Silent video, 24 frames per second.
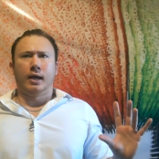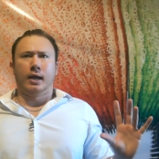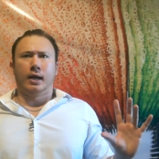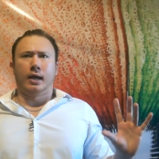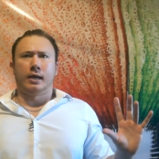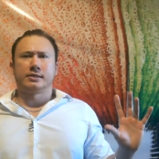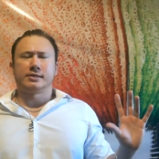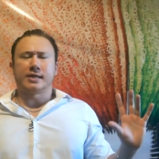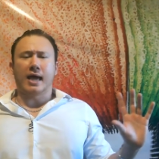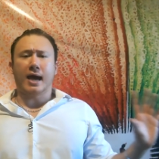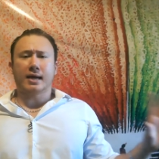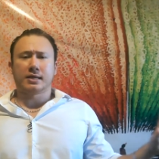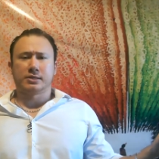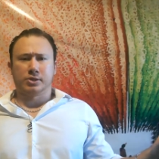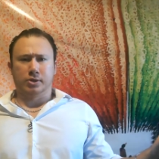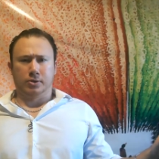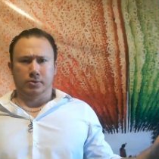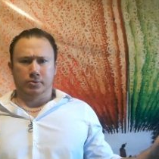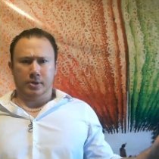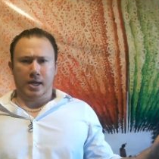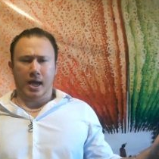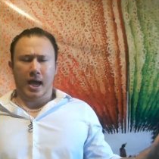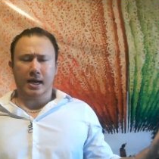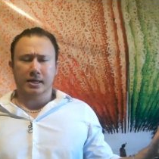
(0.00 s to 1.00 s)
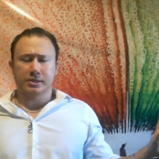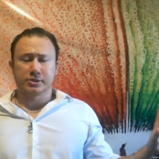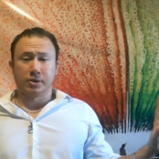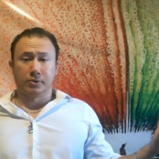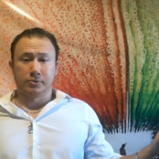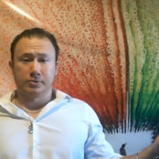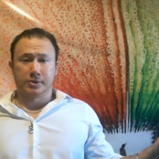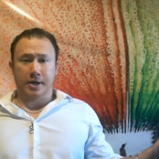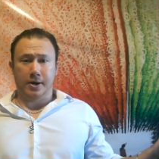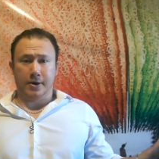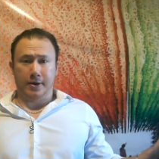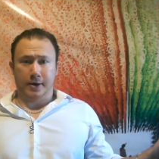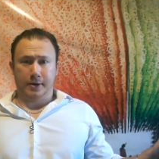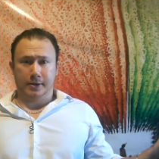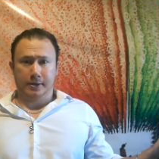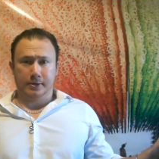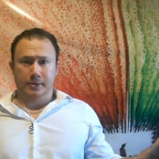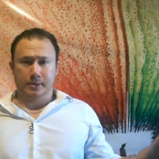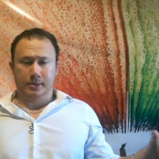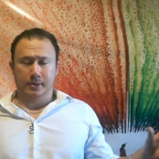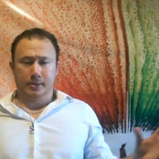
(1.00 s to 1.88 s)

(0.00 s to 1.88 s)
It's exo, exoteric.